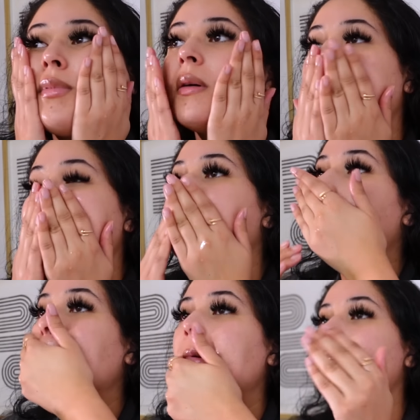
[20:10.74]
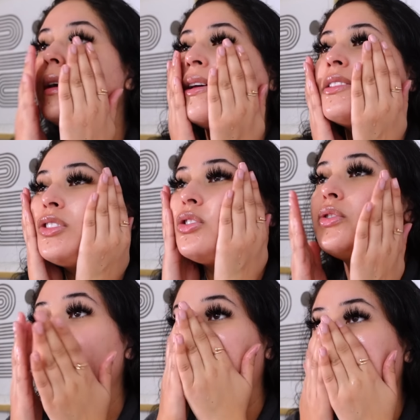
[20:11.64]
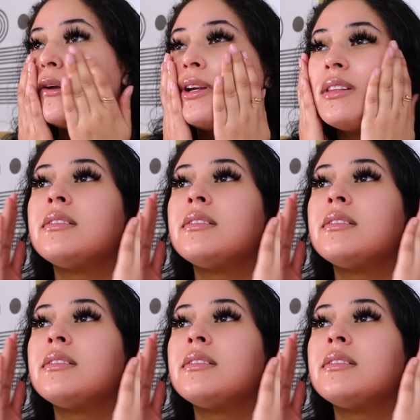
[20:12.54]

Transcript: I'm gonna apply that just to hydrate the